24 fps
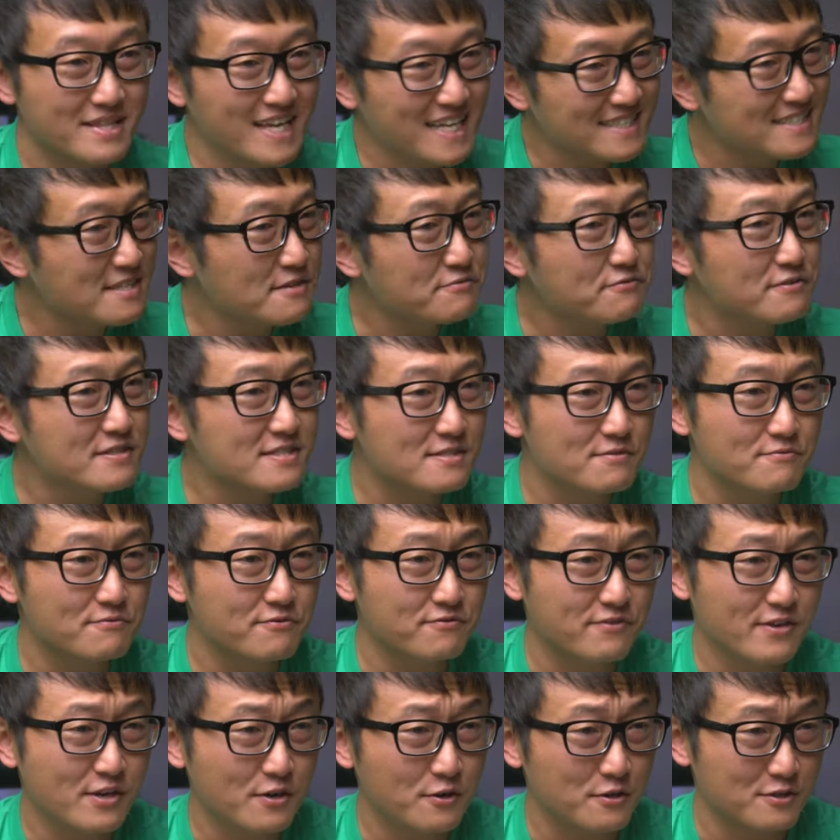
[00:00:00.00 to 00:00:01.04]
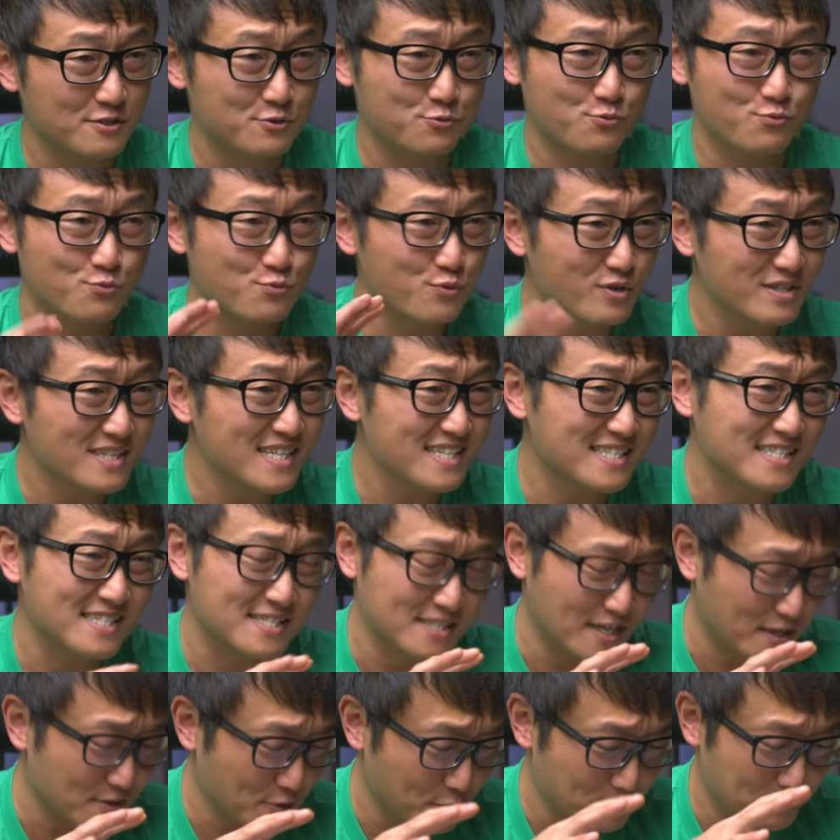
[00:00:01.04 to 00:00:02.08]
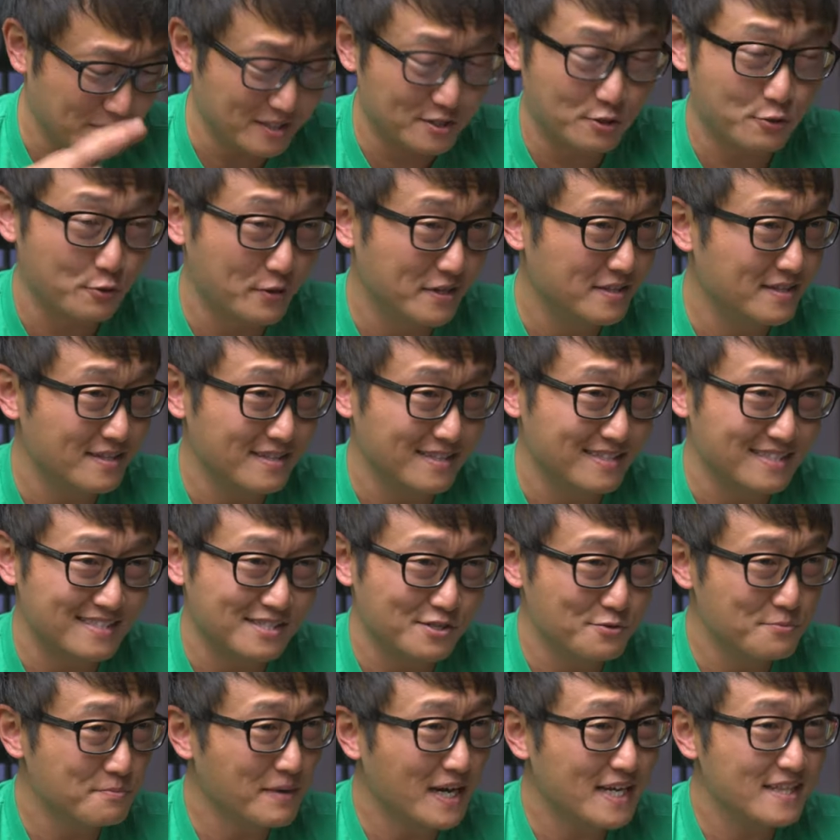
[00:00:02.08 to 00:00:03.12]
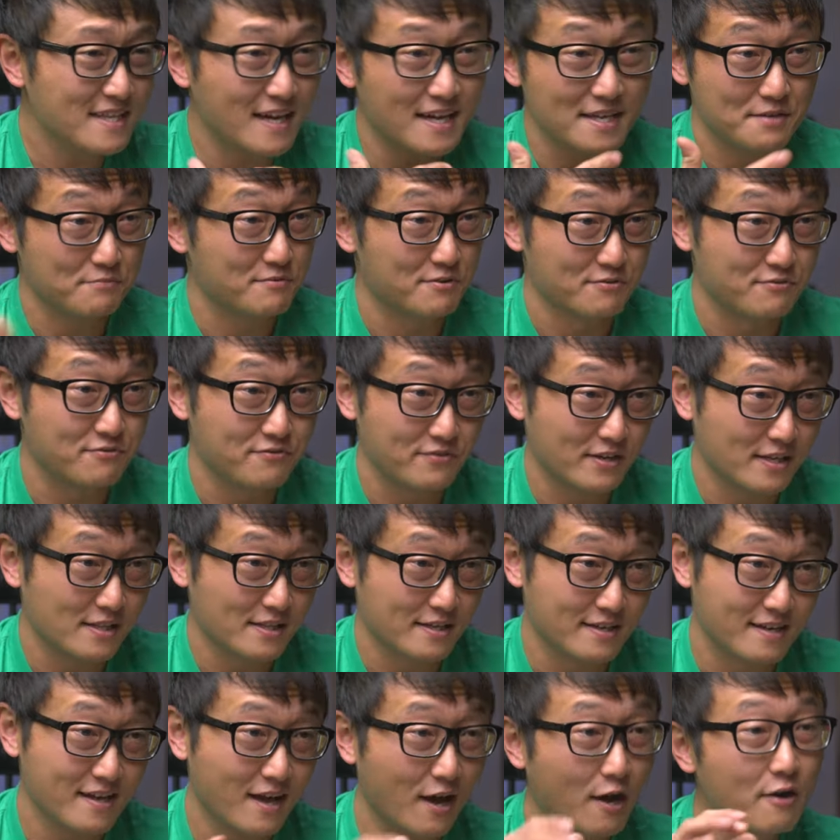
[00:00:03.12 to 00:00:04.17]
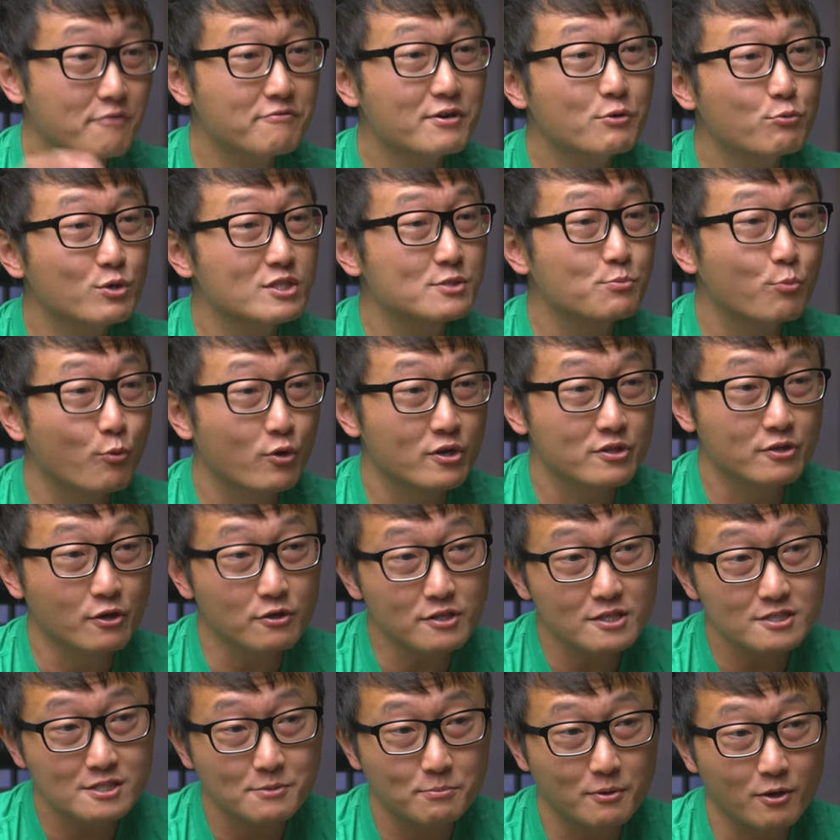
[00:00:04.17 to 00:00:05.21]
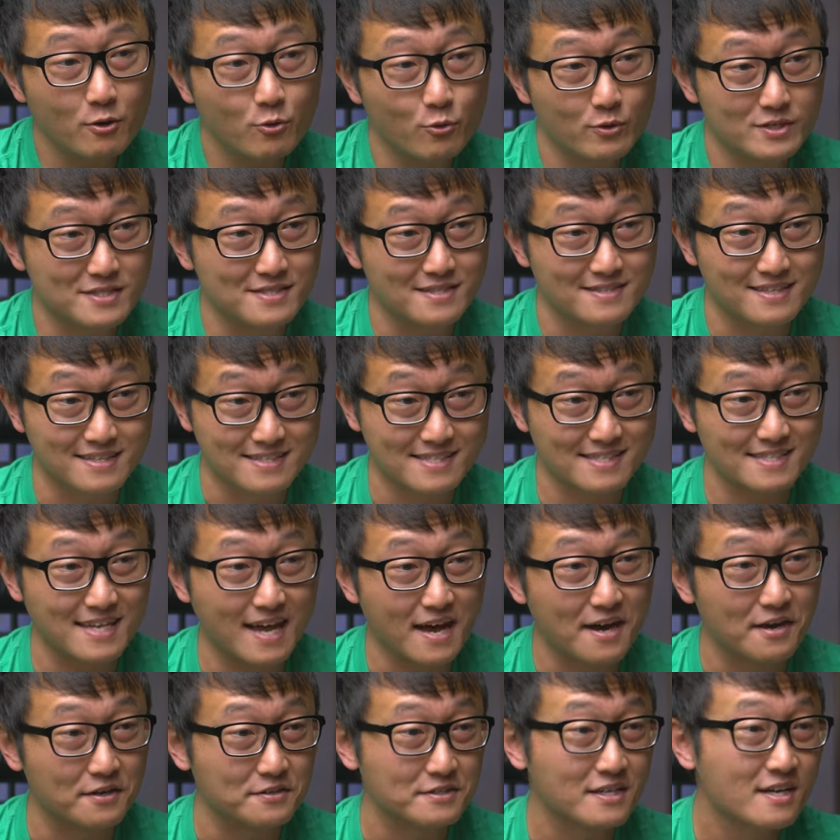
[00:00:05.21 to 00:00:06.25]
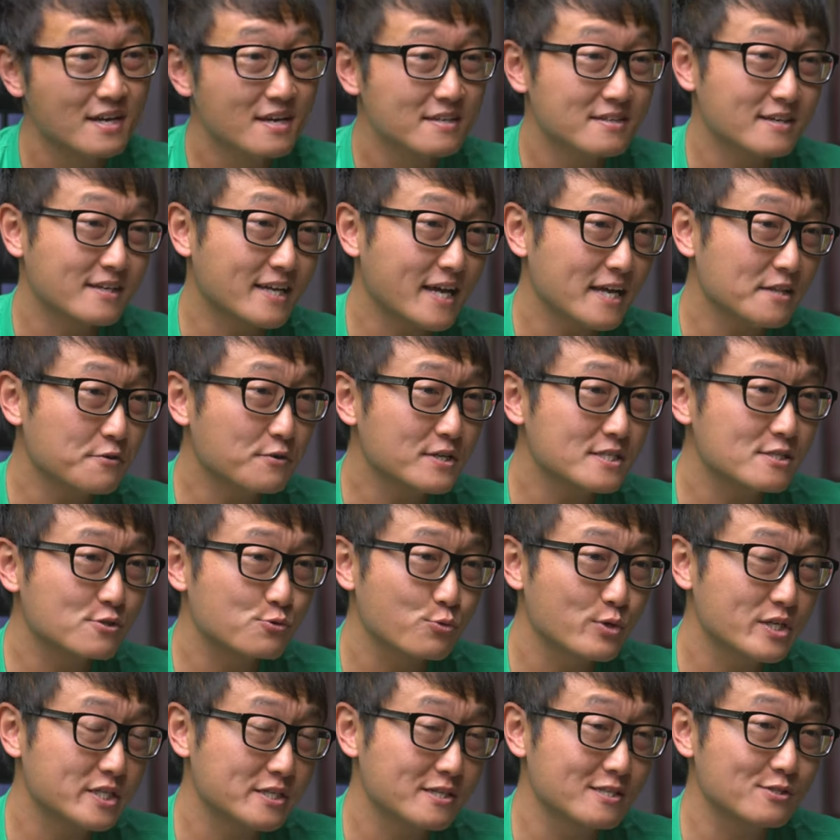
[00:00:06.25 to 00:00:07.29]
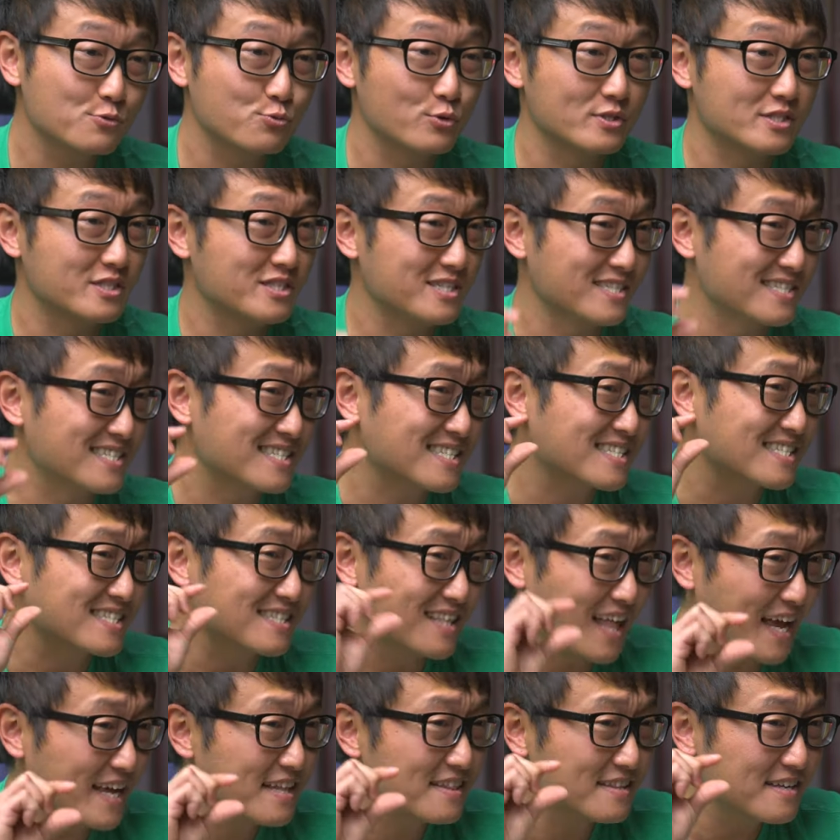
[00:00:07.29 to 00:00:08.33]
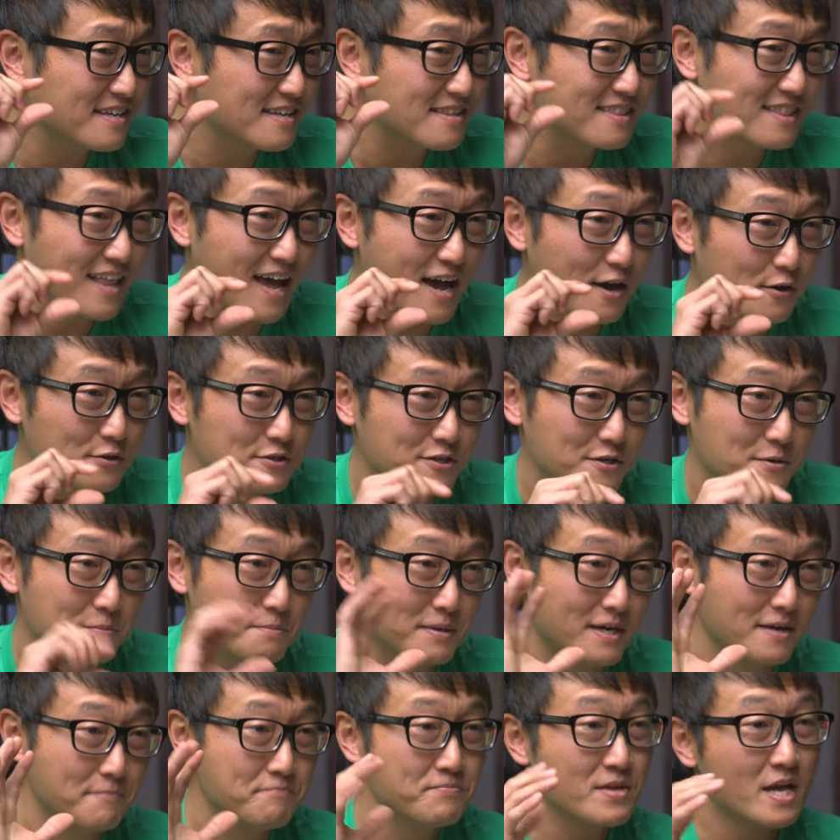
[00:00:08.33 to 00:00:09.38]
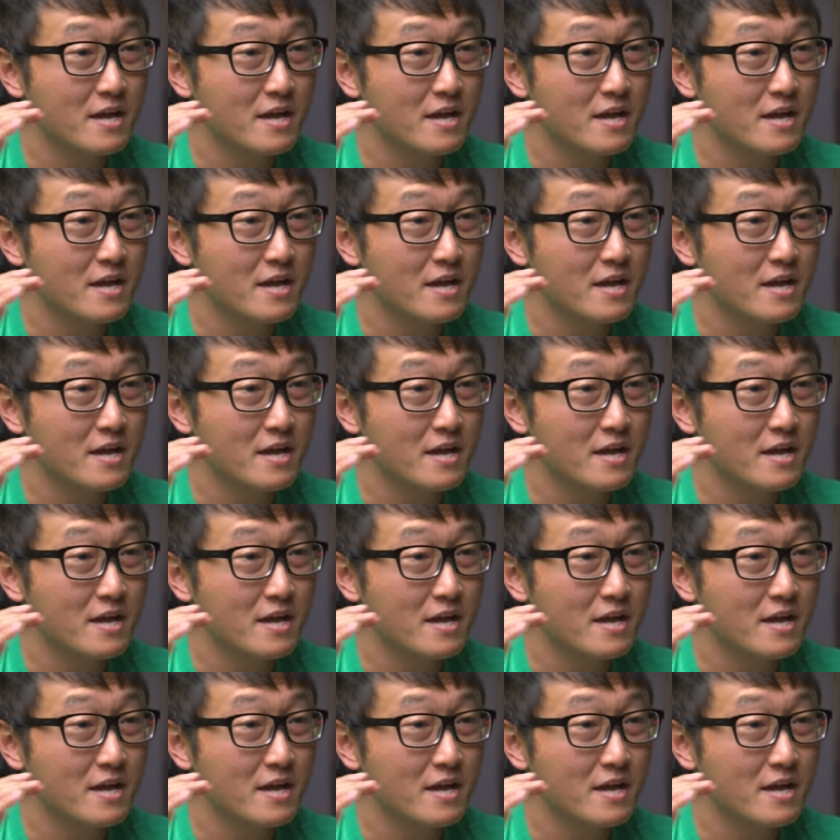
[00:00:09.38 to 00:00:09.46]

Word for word: that difference and feel is really subtle between these, you might not even feel it. However, what's more noticeable was in the sound. The Gateron switches was just slightly louder, but